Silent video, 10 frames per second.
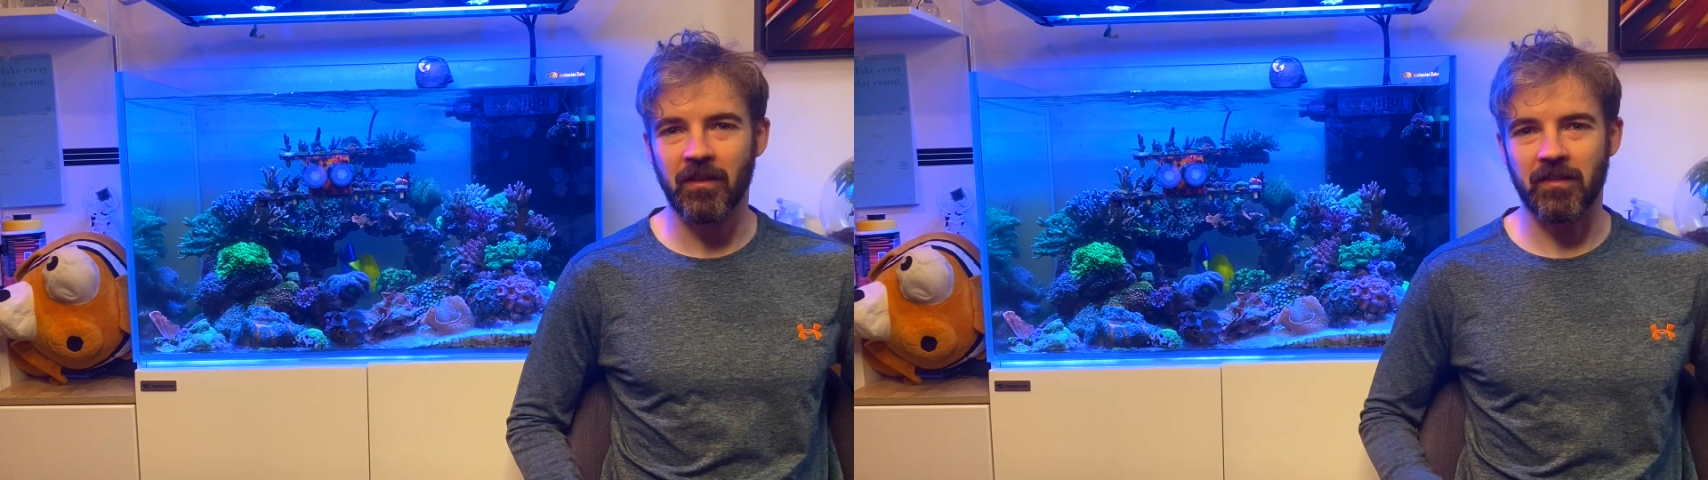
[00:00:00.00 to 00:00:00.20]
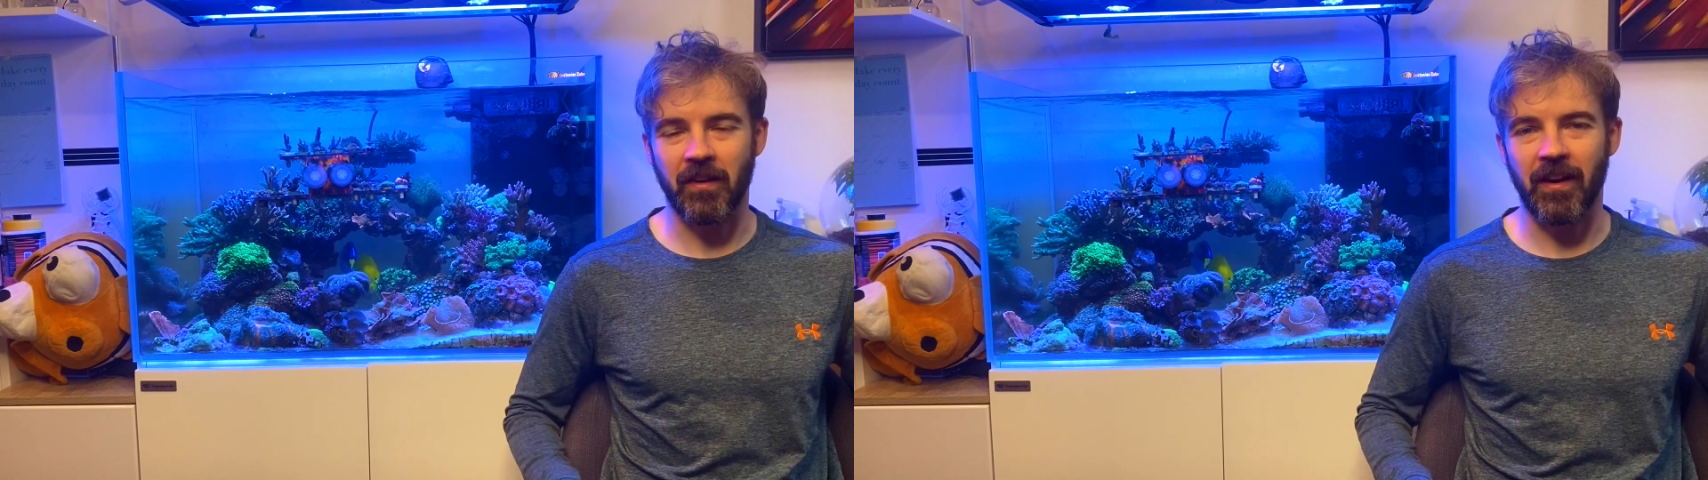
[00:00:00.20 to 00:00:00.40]

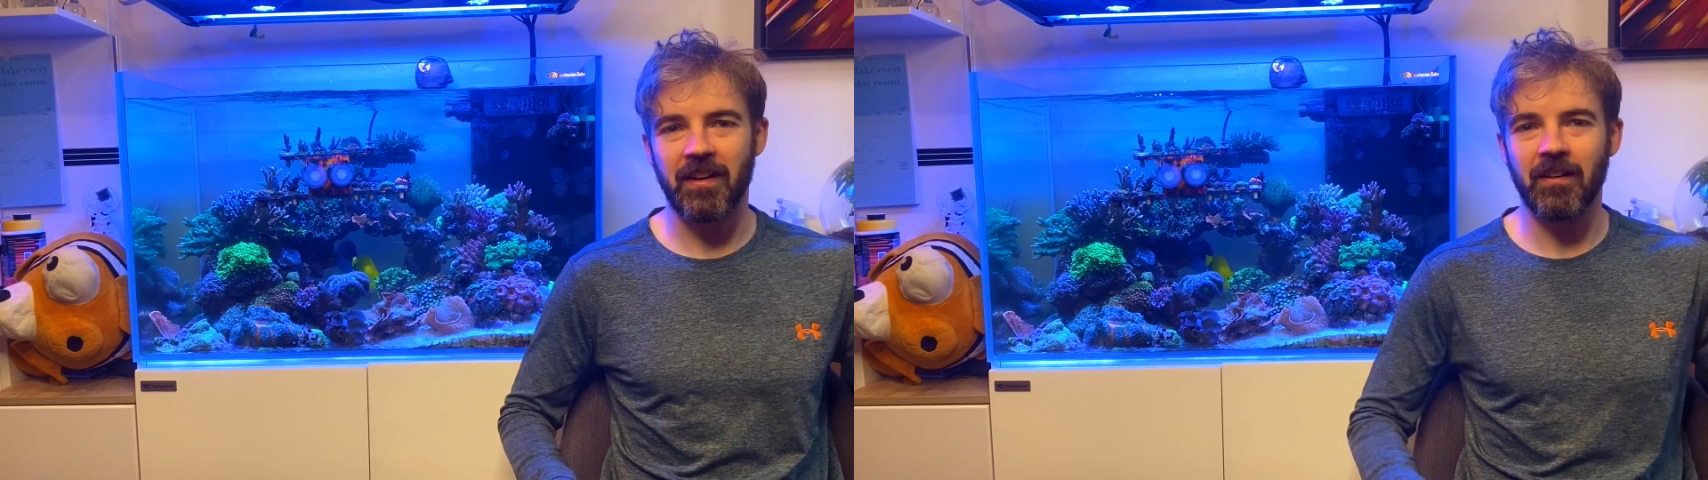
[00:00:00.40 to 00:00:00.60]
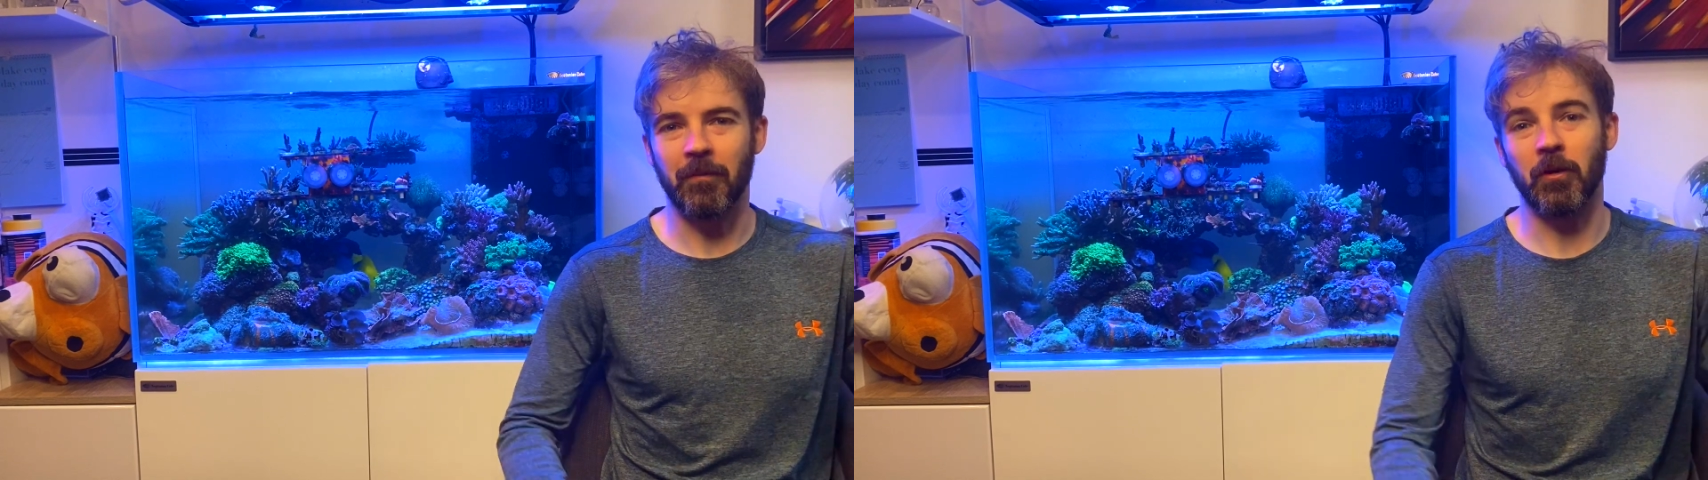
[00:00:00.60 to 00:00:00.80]

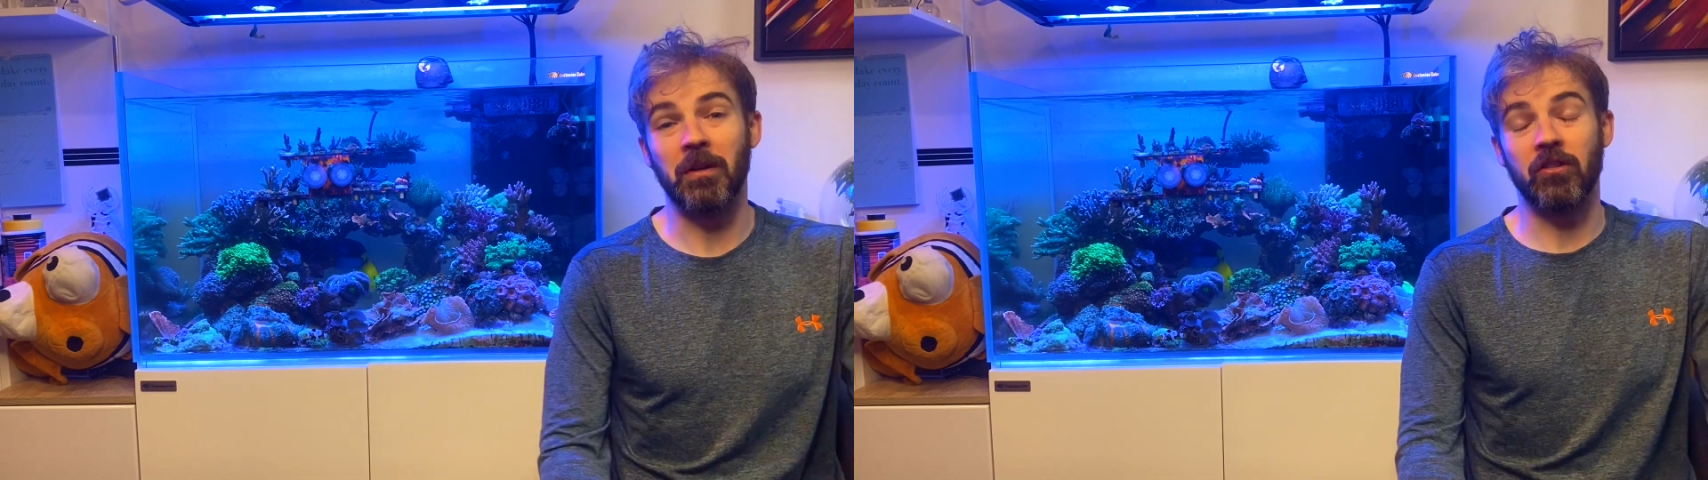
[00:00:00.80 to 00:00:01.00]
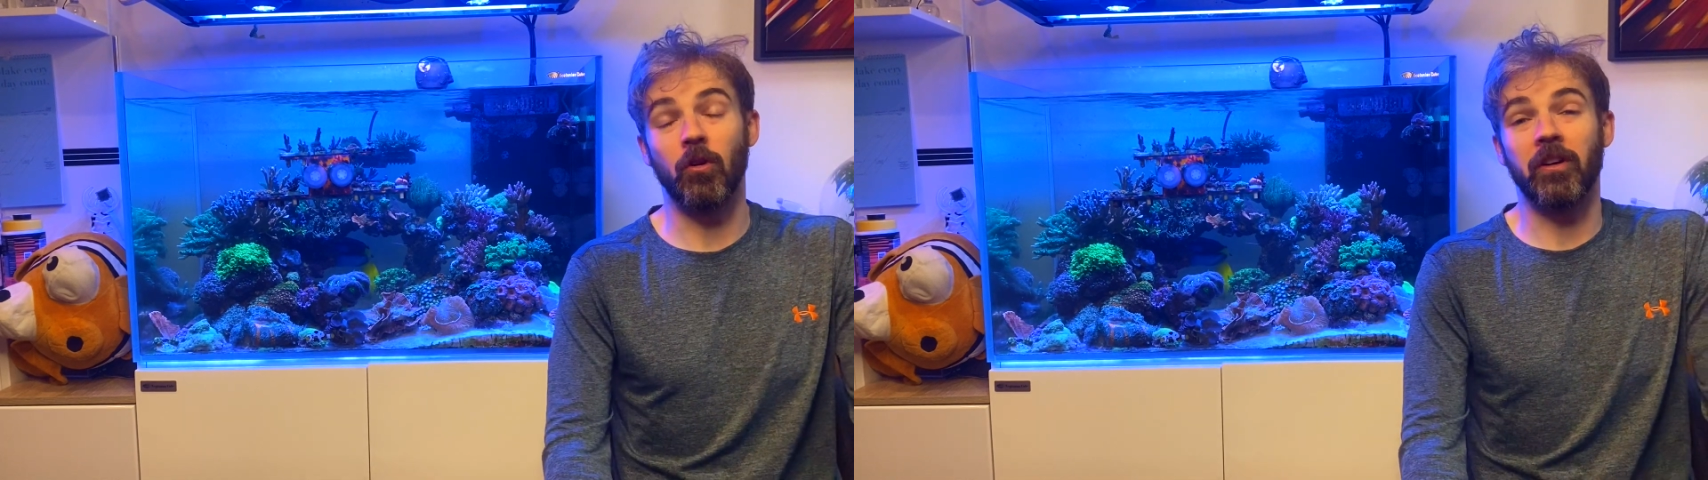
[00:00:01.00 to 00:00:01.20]
Today I'm going to
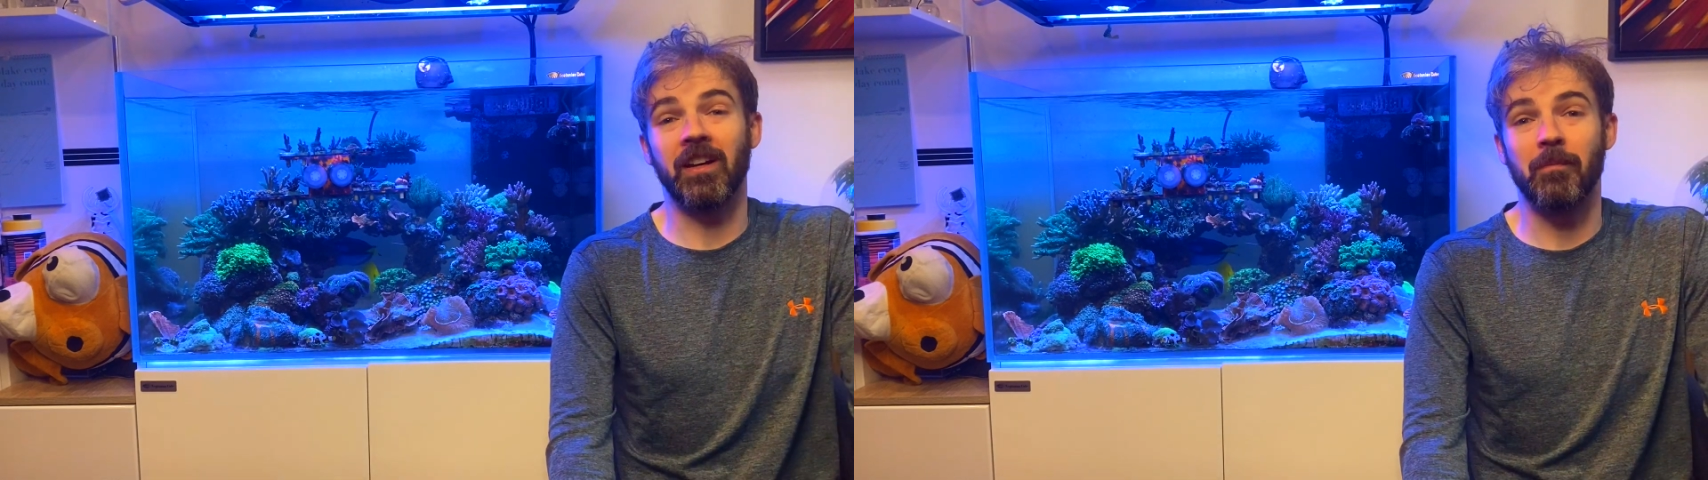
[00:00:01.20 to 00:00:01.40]
be talking